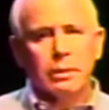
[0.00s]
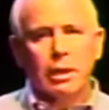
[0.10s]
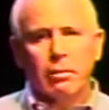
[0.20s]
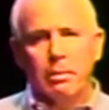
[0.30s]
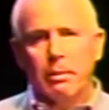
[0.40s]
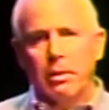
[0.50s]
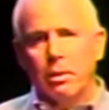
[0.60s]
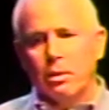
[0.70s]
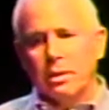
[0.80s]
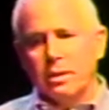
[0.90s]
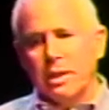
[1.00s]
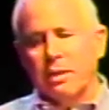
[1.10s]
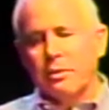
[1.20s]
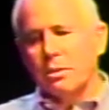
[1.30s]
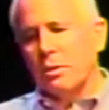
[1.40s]
You know, remember the
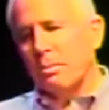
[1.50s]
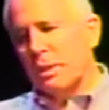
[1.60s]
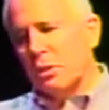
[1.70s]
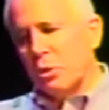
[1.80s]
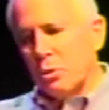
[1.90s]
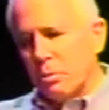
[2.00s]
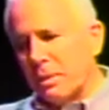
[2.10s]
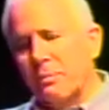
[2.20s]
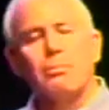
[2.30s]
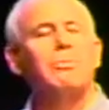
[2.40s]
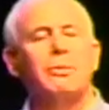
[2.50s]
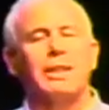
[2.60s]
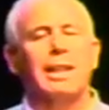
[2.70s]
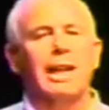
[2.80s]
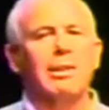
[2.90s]
television with the big tube
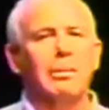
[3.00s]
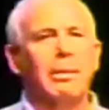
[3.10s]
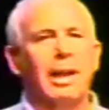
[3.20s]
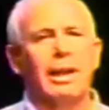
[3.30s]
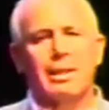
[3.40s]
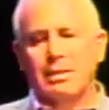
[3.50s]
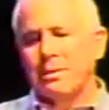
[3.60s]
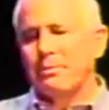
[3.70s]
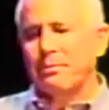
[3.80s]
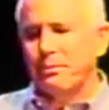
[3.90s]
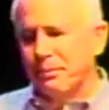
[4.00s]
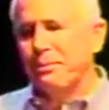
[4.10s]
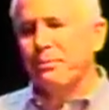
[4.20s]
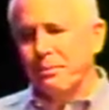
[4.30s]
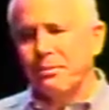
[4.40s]
sticking out the back?
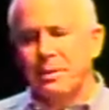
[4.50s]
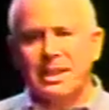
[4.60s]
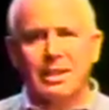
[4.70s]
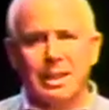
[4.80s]
He